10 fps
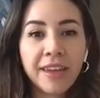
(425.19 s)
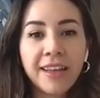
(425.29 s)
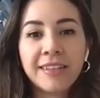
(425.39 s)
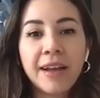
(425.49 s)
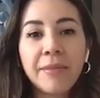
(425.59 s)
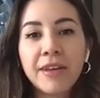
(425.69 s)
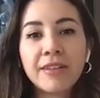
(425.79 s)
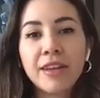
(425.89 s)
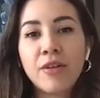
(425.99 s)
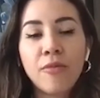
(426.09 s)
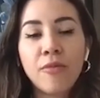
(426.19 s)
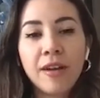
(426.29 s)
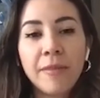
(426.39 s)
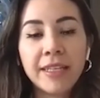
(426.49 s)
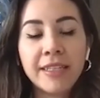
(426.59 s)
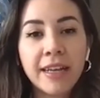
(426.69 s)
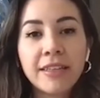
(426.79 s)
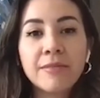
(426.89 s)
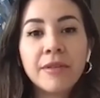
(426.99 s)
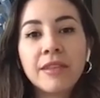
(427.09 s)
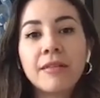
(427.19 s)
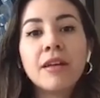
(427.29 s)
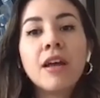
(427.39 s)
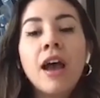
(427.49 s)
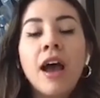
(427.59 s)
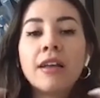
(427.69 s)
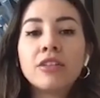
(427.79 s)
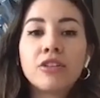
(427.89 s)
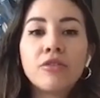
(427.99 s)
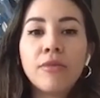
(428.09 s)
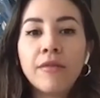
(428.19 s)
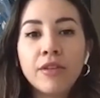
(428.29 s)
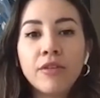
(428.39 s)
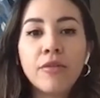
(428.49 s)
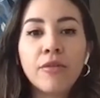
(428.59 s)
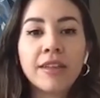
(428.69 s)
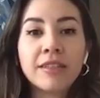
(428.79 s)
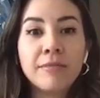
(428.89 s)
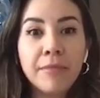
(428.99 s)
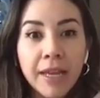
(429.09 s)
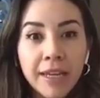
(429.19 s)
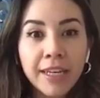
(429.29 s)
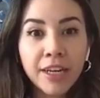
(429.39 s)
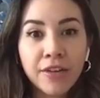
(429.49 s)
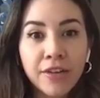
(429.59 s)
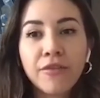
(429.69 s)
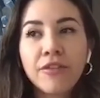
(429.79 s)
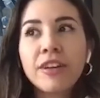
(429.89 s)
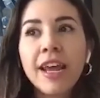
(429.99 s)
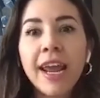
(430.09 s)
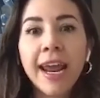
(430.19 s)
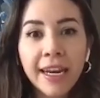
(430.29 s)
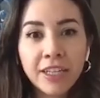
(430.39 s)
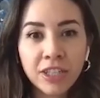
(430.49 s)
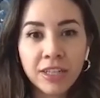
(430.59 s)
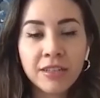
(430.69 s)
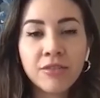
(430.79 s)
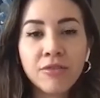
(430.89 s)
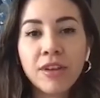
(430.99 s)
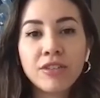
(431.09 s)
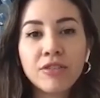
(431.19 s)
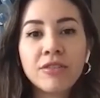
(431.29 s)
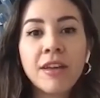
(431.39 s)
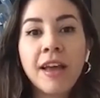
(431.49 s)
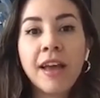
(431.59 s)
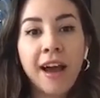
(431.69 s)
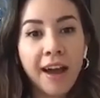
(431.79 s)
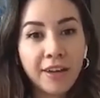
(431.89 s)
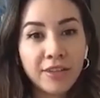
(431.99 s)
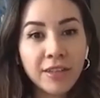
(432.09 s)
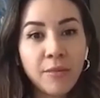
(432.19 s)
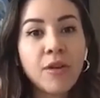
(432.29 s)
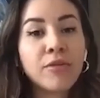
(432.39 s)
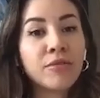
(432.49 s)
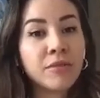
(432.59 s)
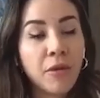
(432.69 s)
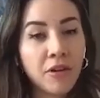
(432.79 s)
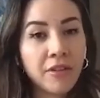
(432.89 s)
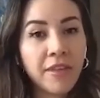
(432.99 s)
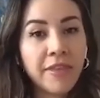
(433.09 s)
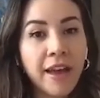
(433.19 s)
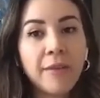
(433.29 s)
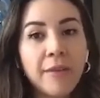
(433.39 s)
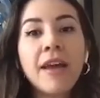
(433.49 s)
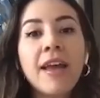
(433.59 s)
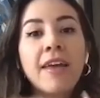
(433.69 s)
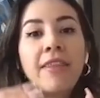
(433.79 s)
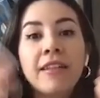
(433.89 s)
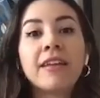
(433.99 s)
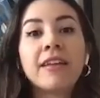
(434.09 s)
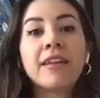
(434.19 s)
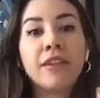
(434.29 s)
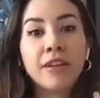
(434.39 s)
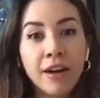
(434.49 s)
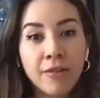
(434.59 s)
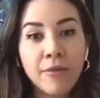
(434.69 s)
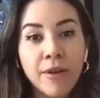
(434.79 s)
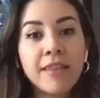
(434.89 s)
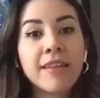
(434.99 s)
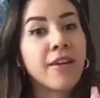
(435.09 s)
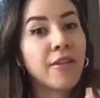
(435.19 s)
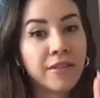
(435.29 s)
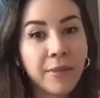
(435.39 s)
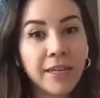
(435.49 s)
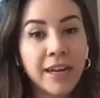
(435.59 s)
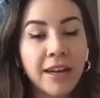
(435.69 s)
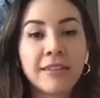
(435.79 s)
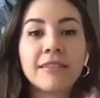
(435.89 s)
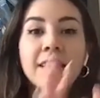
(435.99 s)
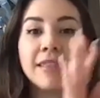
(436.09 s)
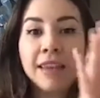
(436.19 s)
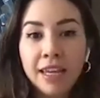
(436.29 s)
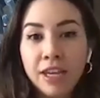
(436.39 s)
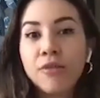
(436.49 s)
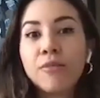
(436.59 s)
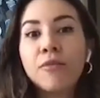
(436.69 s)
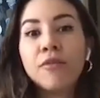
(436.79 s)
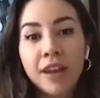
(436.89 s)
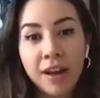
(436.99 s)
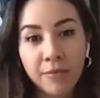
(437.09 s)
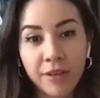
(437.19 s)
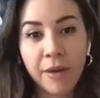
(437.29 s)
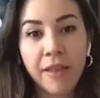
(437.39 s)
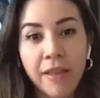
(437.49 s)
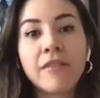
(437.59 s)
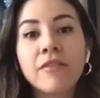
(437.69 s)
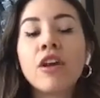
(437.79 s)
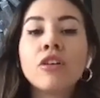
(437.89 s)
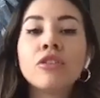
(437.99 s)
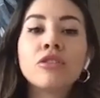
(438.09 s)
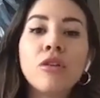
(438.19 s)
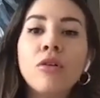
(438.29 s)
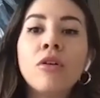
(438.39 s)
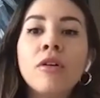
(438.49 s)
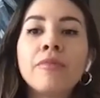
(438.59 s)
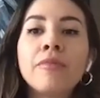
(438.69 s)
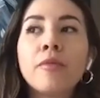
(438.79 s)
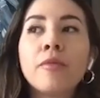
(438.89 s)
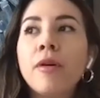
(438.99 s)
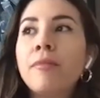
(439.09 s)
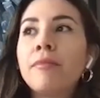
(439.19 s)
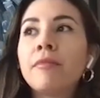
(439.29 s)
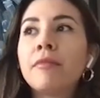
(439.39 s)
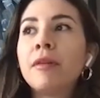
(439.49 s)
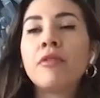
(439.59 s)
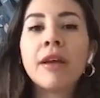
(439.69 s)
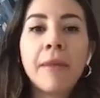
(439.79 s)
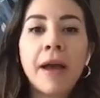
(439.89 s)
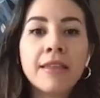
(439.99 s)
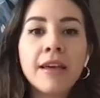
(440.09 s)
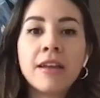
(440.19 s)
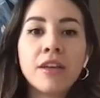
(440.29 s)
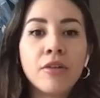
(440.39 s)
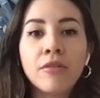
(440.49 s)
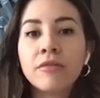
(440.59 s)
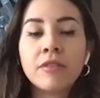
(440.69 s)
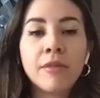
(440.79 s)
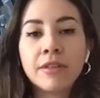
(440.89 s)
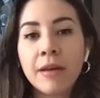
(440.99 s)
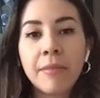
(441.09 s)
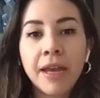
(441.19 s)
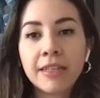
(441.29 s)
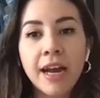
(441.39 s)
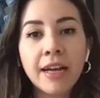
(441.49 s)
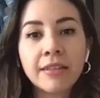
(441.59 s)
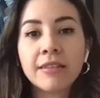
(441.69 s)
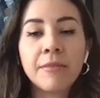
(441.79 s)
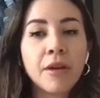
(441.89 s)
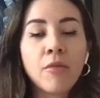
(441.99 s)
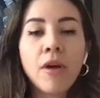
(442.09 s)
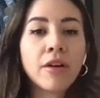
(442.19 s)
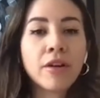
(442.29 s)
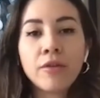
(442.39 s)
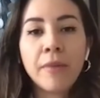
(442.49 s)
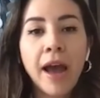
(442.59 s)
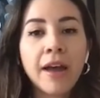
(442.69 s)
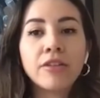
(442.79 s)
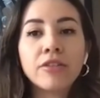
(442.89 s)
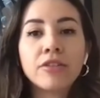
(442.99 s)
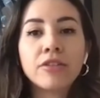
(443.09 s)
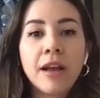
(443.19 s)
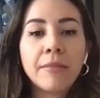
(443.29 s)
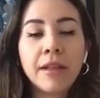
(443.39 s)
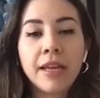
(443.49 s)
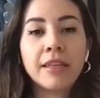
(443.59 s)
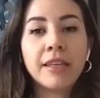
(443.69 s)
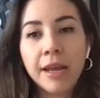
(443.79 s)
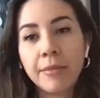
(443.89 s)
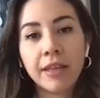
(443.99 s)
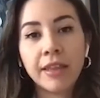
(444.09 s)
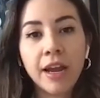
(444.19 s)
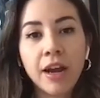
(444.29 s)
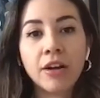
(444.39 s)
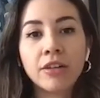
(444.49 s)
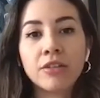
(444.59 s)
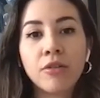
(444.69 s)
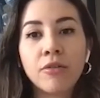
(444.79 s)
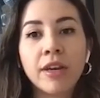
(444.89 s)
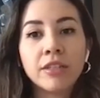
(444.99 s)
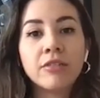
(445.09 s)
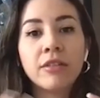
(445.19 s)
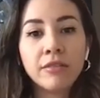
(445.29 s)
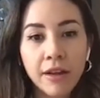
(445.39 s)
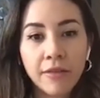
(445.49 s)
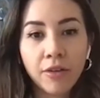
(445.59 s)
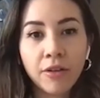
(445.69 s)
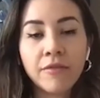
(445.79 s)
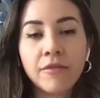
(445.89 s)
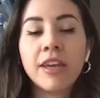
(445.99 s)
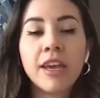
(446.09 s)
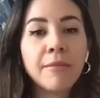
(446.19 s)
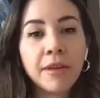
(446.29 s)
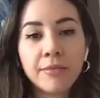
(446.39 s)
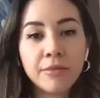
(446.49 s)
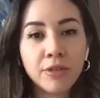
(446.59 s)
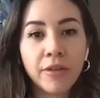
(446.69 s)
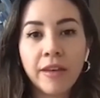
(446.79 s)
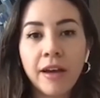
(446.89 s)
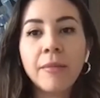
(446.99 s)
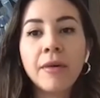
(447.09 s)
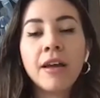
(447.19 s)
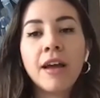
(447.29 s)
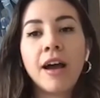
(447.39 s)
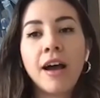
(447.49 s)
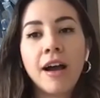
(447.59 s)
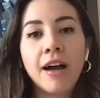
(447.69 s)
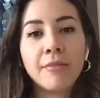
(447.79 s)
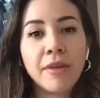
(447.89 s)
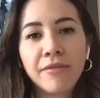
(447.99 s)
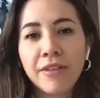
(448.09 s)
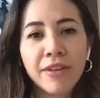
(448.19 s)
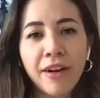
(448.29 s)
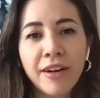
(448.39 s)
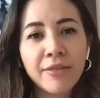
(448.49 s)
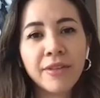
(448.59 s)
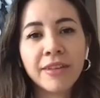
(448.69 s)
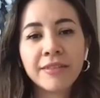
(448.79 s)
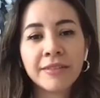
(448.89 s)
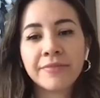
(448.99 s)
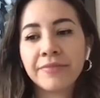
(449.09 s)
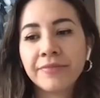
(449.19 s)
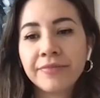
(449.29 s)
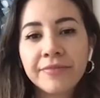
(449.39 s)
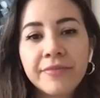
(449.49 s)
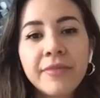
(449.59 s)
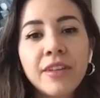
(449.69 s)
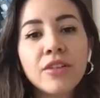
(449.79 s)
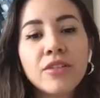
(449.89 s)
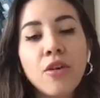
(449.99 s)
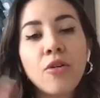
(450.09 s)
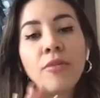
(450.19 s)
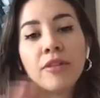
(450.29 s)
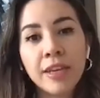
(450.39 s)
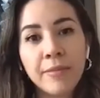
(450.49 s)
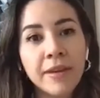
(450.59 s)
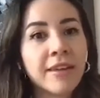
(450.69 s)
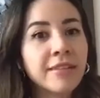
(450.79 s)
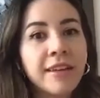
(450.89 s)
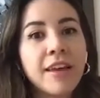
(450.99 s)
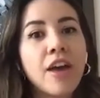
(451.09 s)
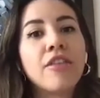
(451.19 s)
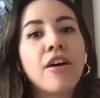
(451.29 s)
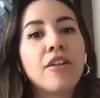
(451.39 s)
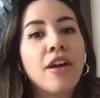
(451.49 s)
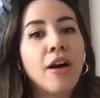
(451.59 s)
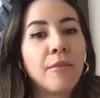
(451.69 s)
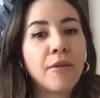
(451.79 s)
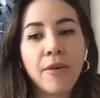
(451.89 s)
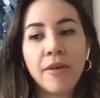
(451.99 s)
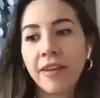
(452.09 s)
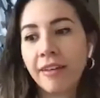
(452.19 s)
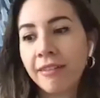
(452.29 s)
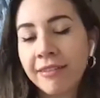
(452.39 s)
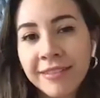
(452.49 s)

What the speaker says: It's not because they don't want to pay taxes, but the Internal Revenue Code has been here for ages. So they just hire someone who's smarter than them, and they like figure out a way that I don't have to pay taxes. Thank you. Moving on with my life. So when people get mad that, someone's not paying taxes, I'm like, why are you mad? You're just not playing the game like they are. So get to their level. If you can't beat them, join them, and figure out how to do this. So bookkeeping is like the number one thing.